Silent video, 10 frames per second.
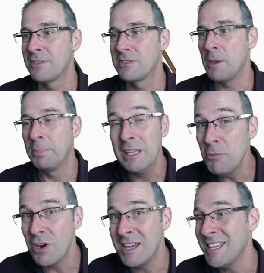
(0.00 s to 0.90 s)
The
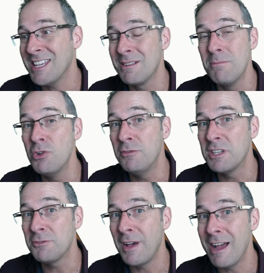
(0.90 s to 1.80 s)
polymerase hasn't moved as
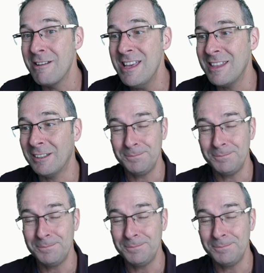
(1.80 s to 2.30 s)
far either.